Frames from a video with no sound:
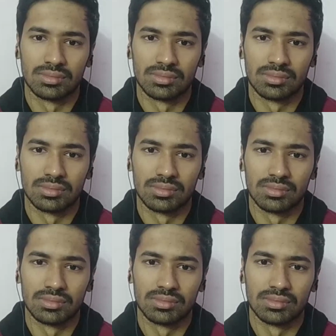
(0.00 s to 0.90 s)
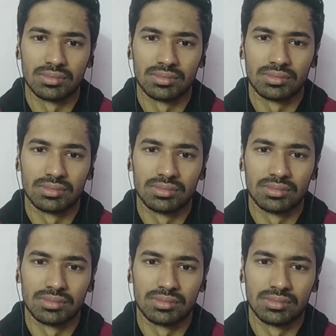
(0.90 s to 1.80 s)

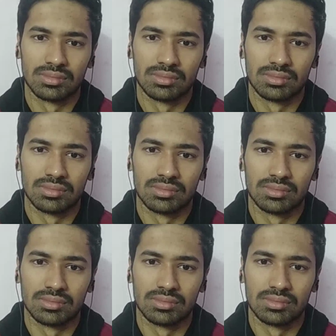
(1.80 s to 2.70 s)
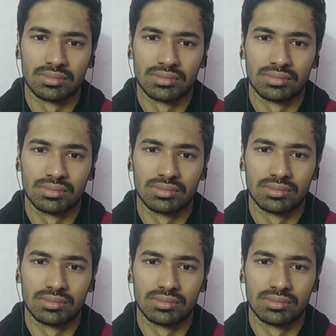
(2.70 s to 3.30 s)
This person isn't speaking.